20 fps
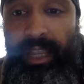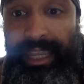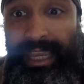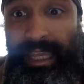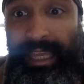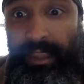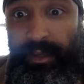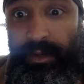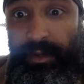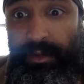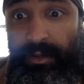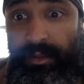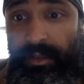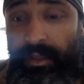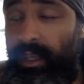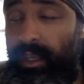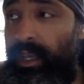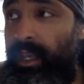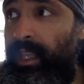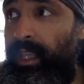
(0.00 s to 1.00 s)

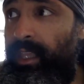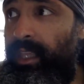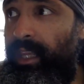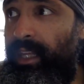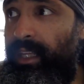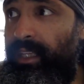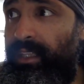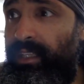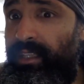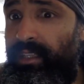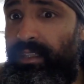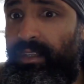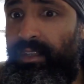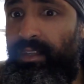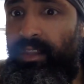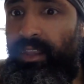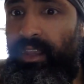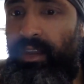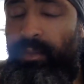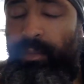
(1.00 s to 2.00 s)
calendars that exist,
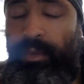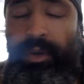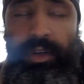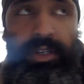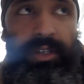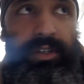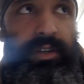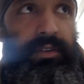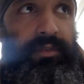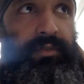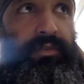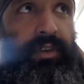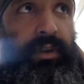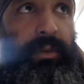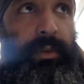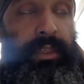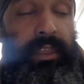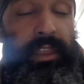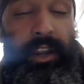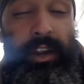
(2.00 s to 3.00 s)
that emerge
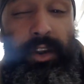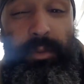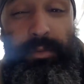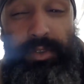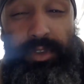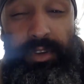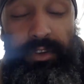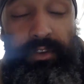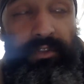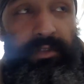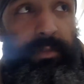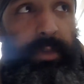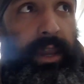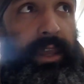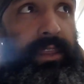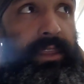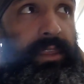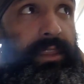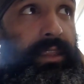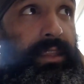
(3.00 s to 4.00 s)
from and that are observed
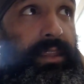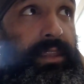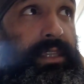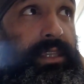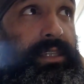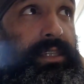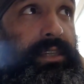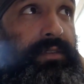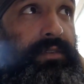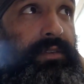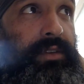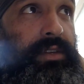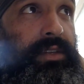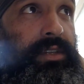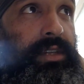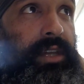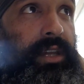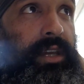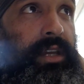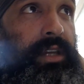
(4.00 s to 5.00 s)
by these
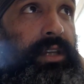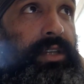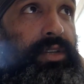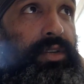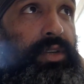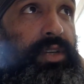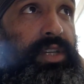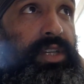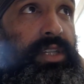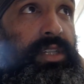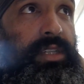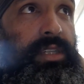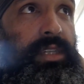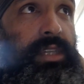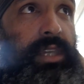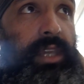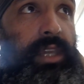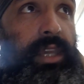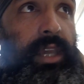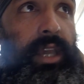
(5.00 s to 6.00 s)
different traditions
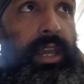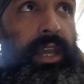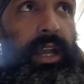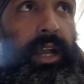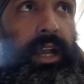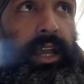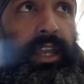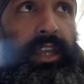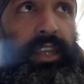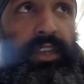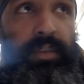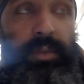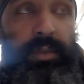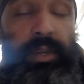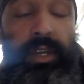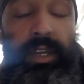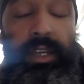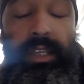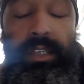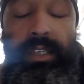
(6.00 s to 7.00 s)
and
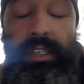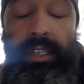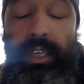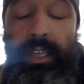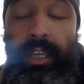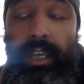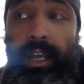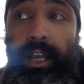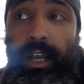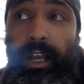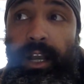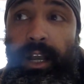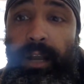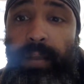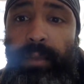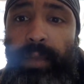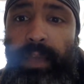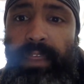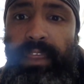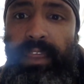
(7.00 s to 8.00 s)
communities.
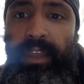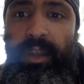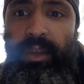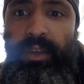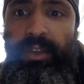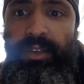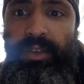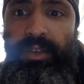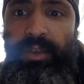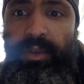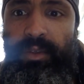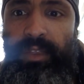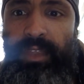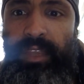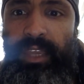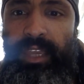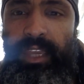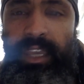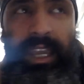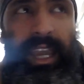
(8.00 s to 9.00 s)
And then also I
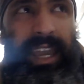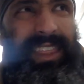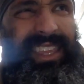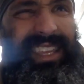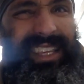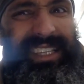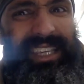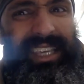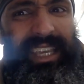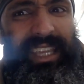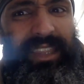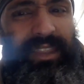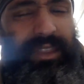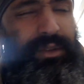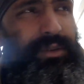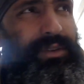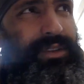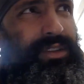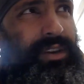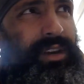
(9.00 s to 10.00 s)
think it's again
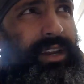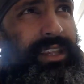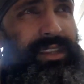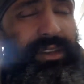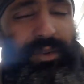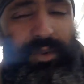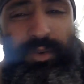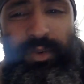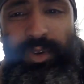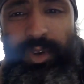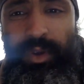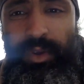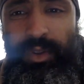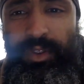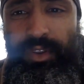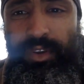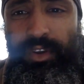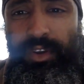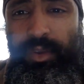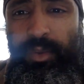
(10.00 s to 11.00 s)

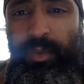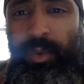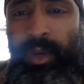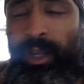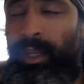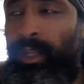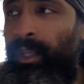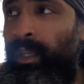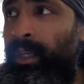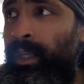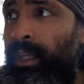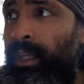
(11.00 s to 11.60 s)
31